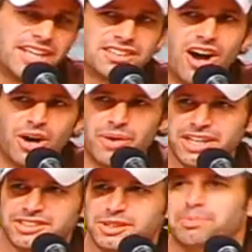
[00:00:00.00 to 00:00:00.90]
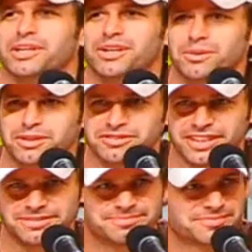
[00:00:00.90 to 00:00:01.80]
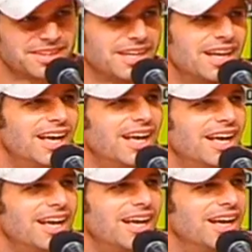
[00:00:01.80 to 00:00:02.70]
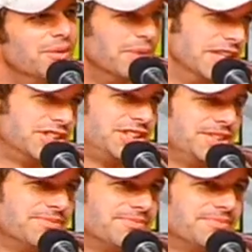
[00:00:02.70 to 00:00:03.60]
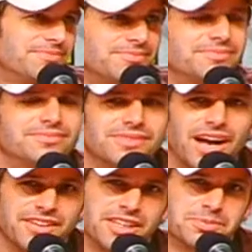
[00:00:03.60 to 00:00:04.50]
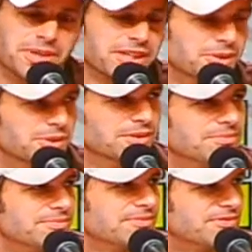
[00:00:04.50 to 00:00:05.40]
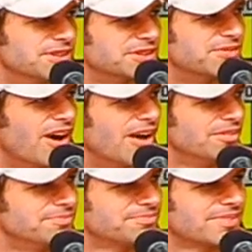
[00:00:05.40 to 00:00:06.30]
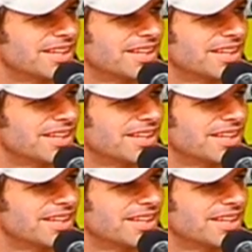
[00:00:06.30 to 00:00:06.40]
all right, R-rated superhero movie, which I think is pretty cool, first of all.